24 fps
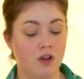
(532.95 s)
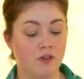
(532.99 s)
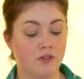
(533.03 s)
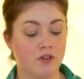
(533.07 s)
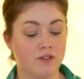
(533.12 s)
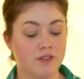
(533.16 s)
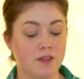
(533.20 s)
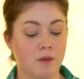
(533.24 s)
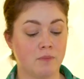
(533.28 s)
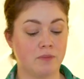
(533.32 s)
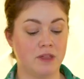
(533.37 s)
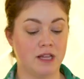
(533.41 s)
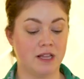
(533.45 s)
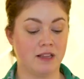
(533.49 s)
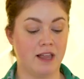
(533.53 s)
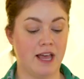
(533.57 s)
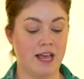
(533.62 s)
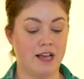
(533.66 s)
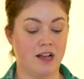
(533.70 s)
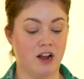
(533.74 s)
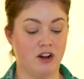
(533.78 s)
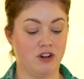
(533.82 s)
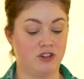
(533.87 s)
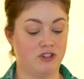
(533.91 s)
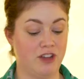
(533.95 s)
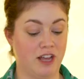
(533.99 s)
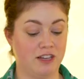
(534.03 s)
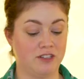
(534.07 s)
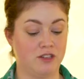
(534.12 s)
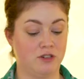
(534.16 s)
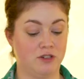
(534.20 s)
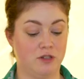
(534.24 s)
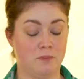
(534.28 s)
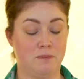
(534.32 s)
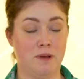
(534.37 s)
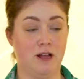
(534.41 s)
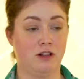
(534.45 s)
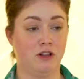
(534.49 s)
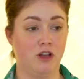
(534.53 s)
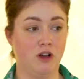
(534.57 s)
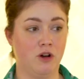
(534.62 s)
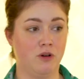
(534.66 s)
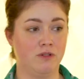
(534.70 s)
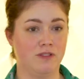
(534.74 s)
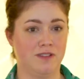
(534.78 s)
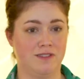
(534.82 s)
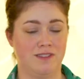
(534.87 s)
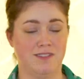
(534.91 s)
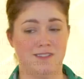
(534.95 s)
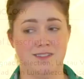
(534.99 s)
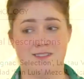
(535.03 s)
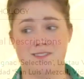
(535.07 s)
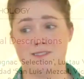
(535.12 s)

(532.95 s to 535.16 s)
For something like our Chateau de Pelot, this is a